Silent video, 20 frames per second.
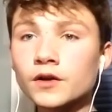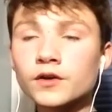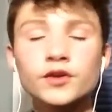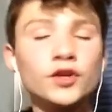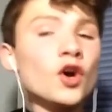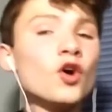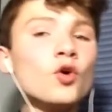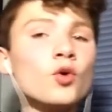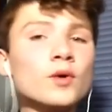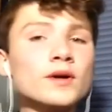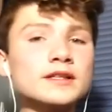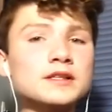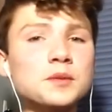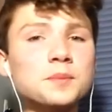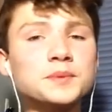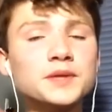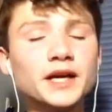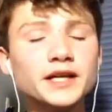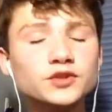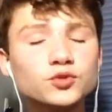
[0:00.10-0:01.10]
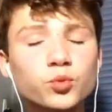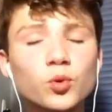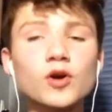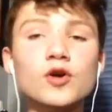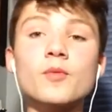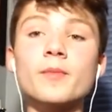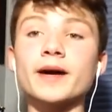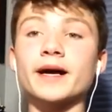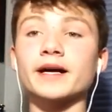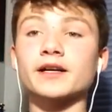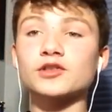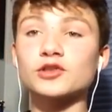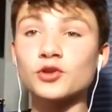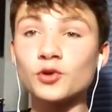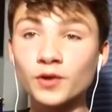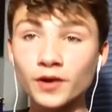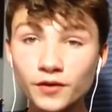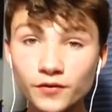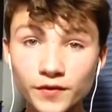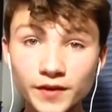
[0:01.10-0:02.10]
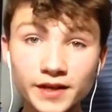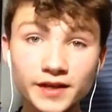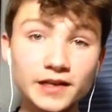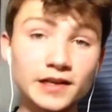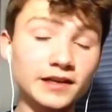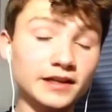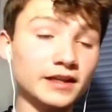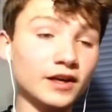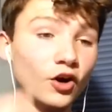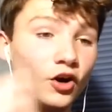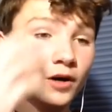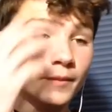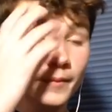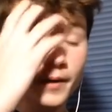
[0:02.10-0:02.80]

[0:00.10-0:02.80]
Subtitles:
Yo, what is up, guys? Welcome back to another video here on